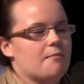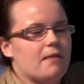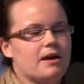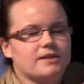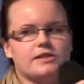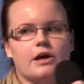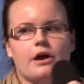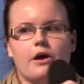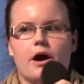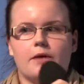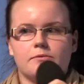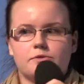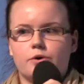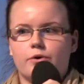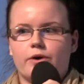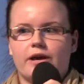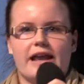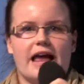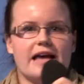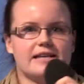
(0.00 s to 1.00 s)
So I'm
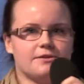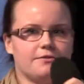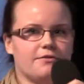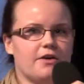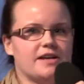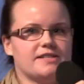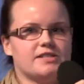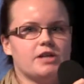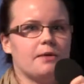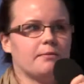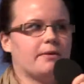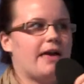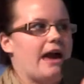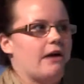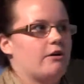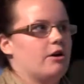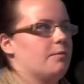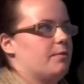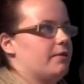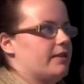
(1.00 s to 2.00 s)
talking as a first-time
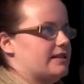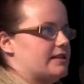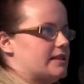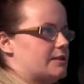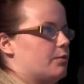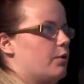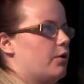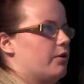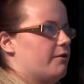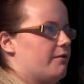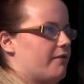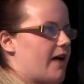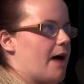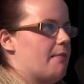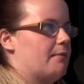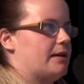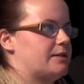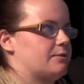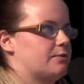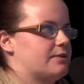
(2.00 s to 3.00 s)
carer, but this is what the
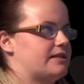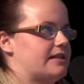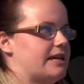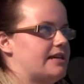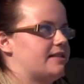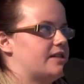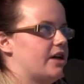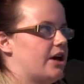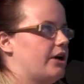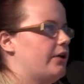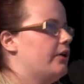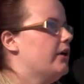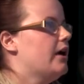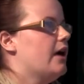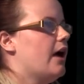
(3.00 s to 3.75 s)
families would see too.